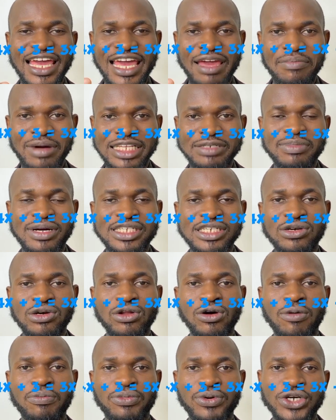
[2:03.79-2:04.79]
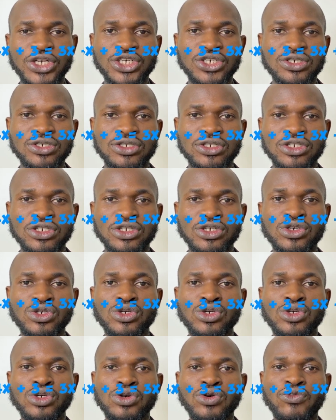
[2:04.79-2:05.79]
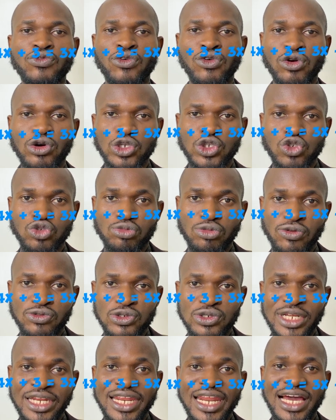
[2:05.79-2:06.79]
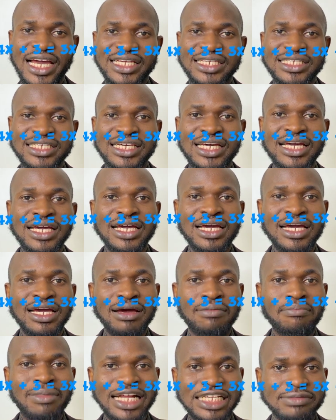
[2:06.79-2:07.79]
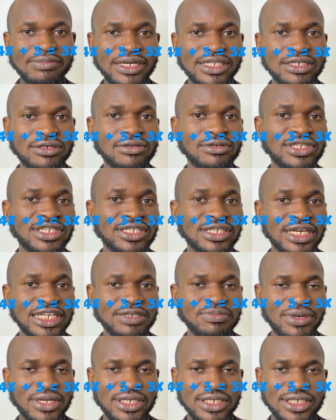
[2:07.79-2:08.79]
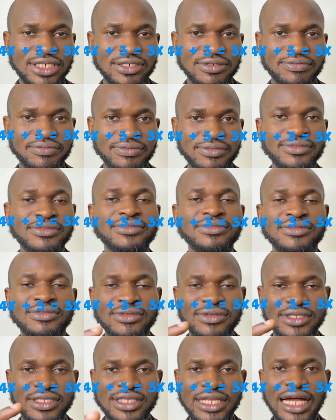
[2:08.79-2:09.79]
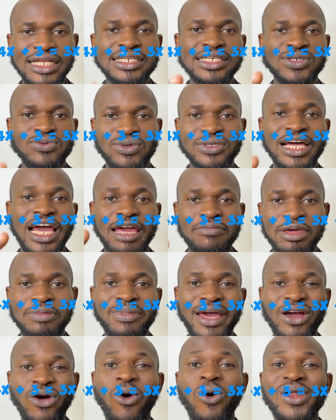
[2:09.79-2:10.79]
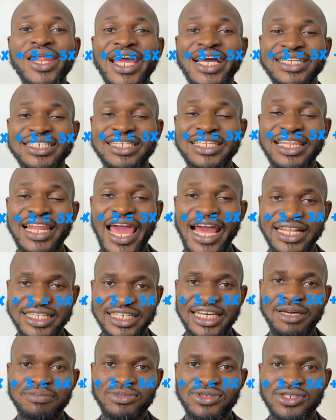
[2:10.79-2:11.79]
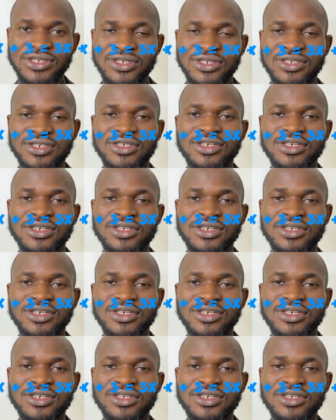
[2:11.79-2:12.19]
A mathematical operation for us to move to the next mathematical statements. That is what I mean by collecting like terms.